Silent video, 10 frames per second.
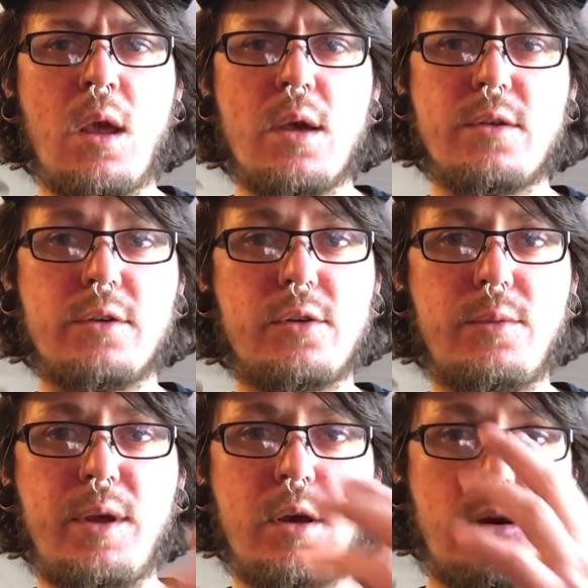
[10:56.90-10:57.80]
Santo
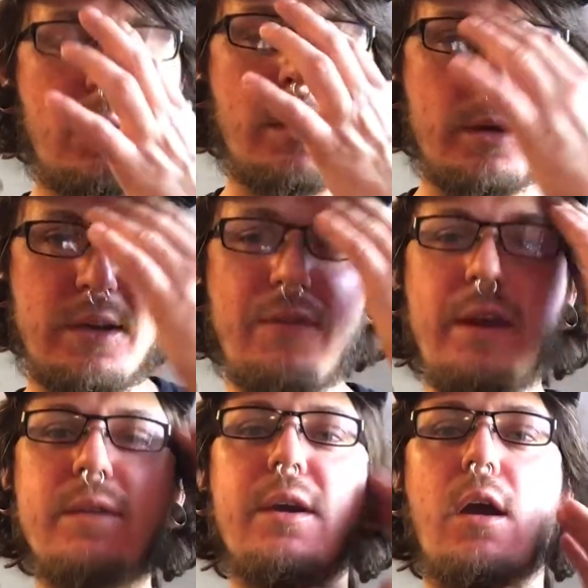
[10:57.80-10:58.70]
Domingo, it definitely
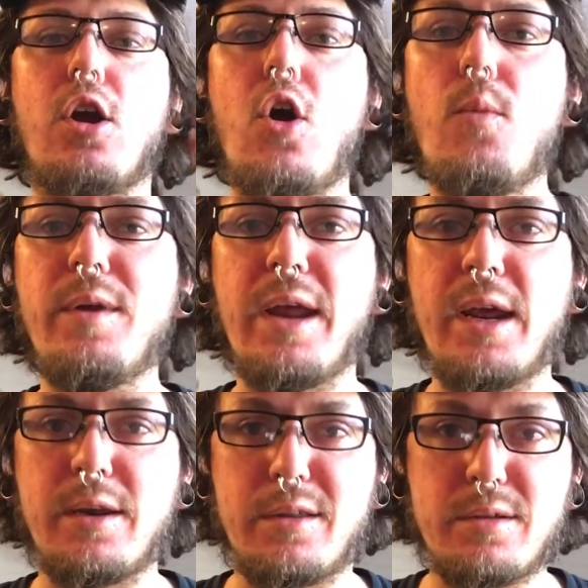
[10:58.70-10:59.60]
has like a
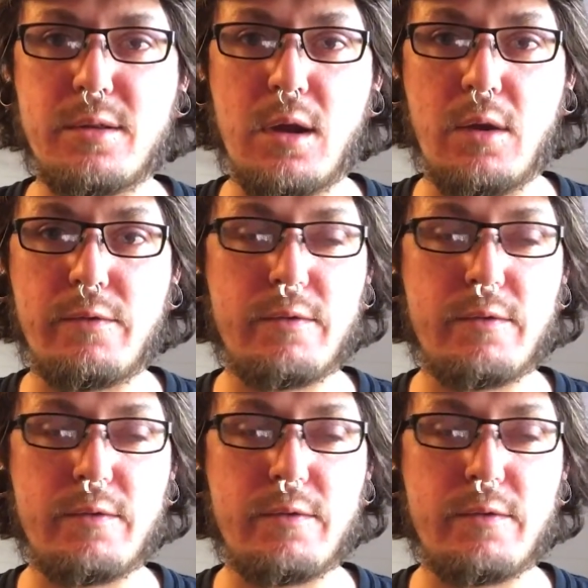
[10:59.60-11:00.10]
Copenhagen snuff,